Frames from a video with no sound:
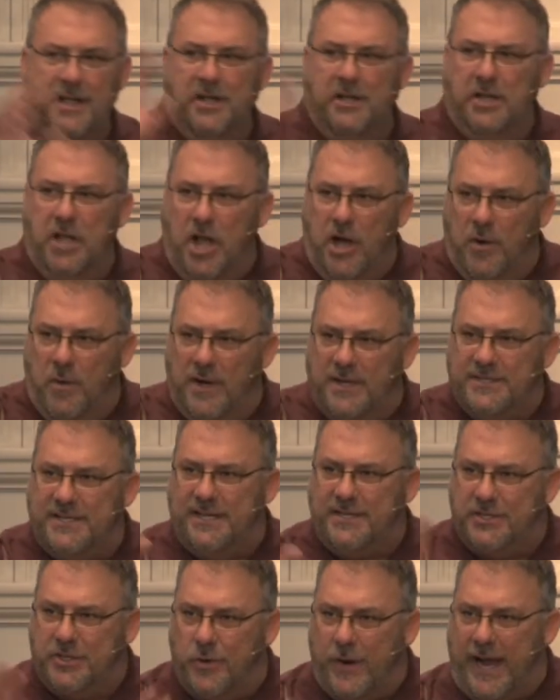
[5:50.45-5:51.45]
Lois,
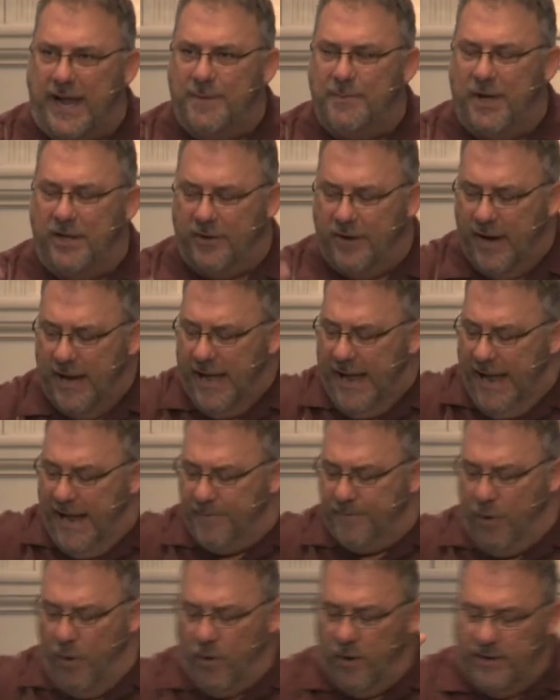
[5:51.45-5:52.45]
his grandmother,
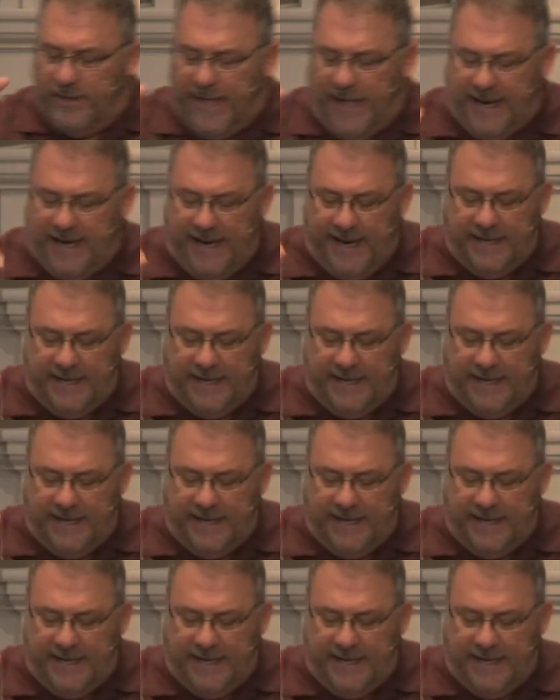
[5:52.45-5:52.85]
had poured that